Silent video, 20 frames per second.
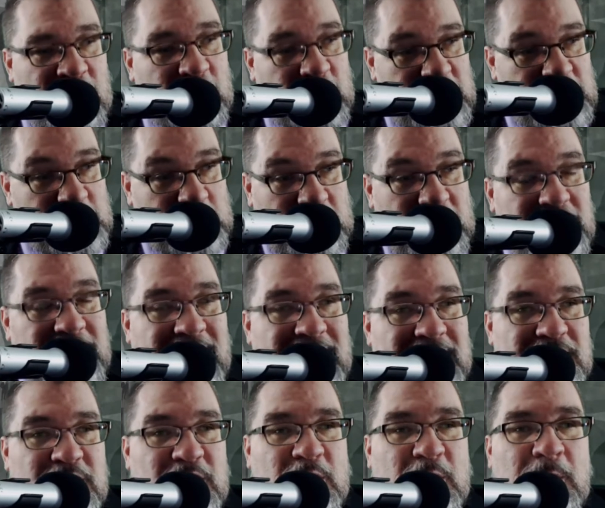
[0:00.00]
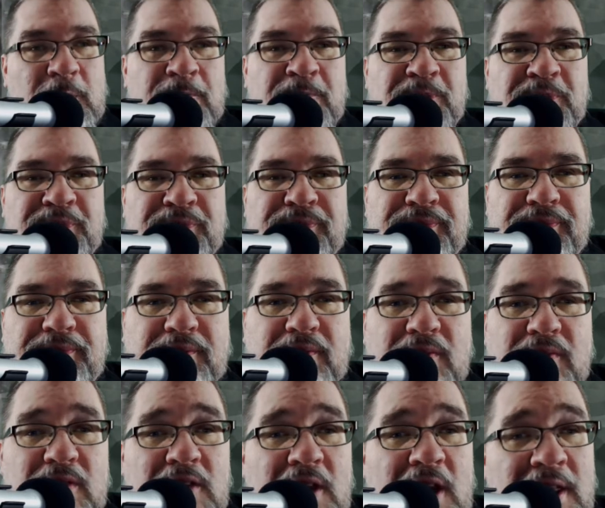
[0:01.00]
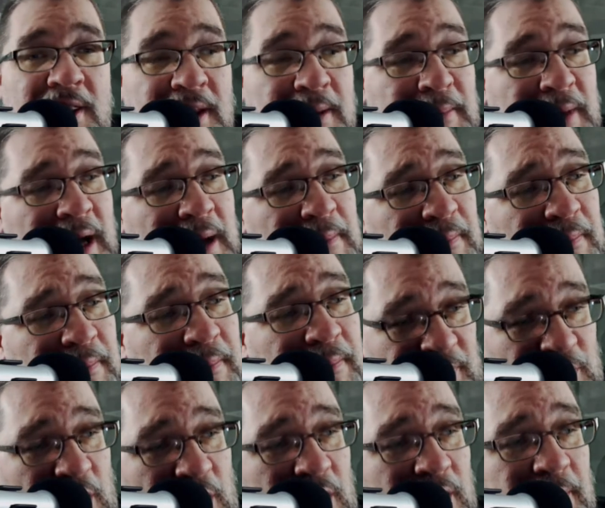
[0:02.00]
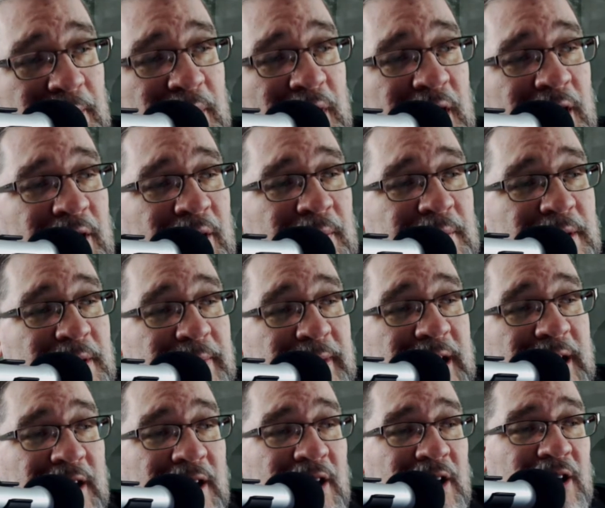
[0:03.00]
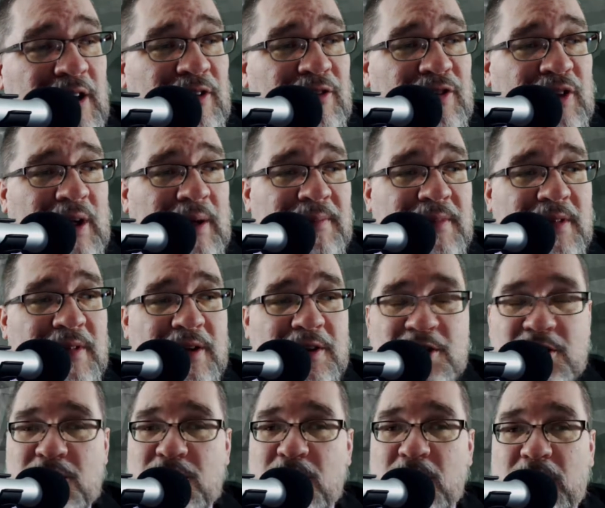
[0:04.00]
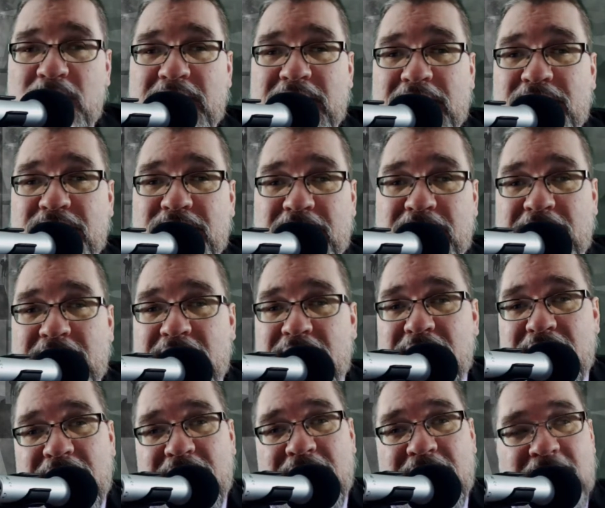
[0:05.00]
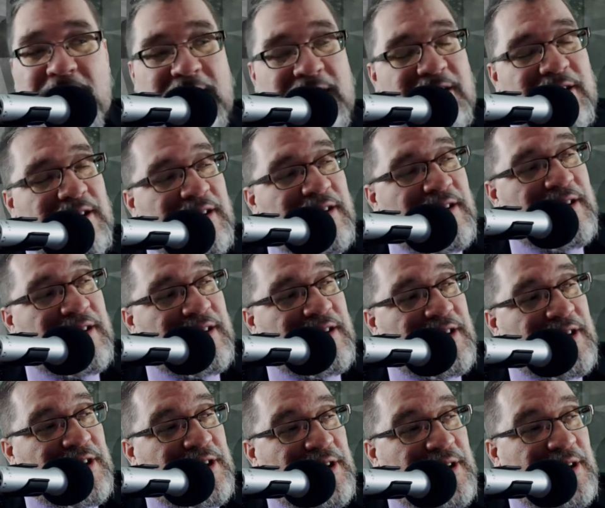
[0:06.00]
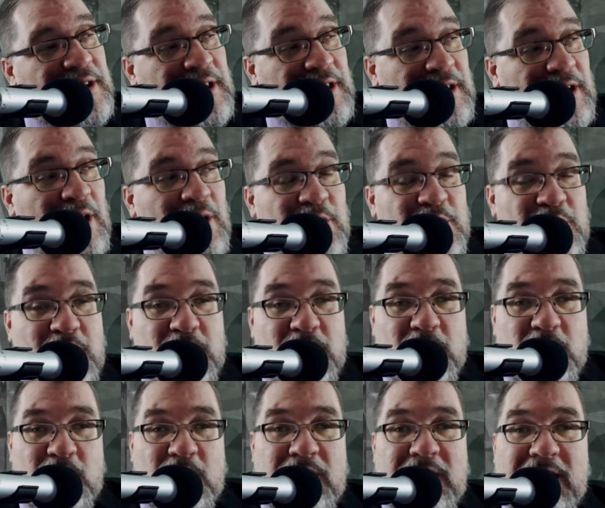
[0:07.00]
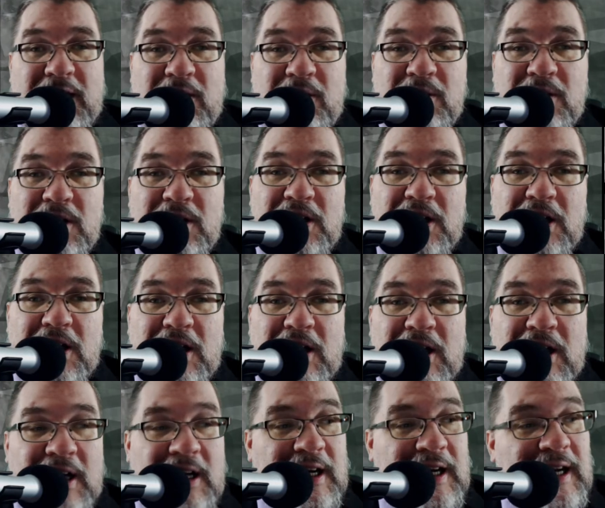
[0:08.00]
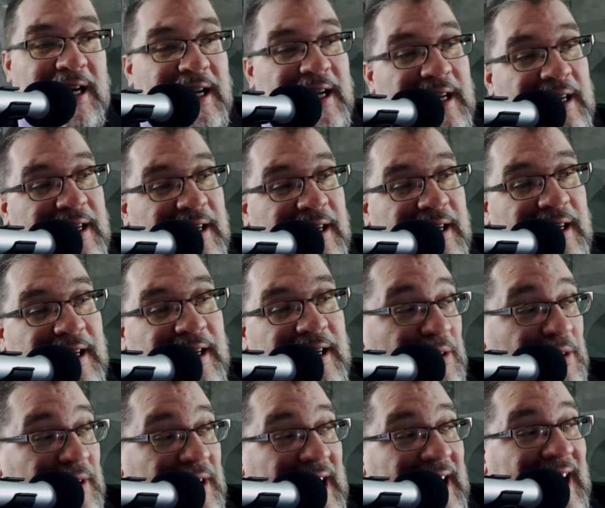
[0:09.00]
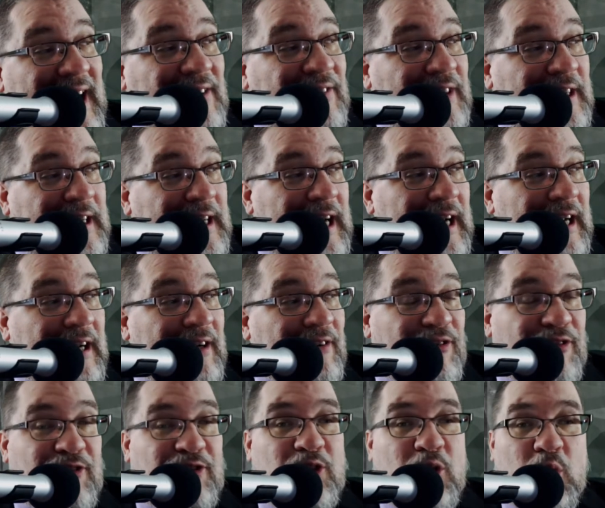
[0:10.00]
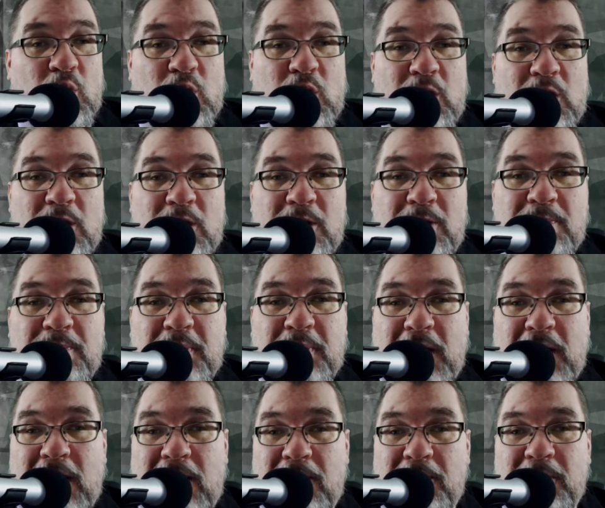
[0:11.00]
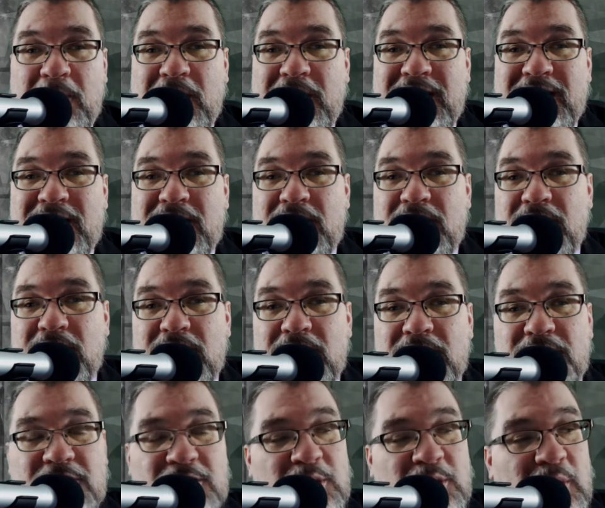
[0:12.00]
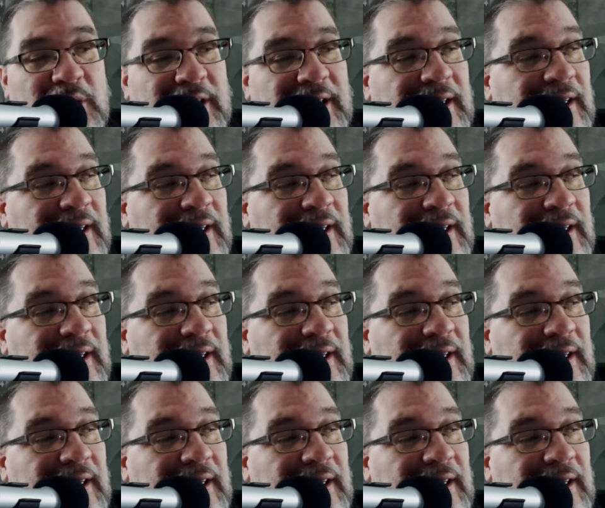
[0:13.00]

which we'll get to, that my daughter brought home to me from the school district that she goes to. Now, I do not advocate for public schooling.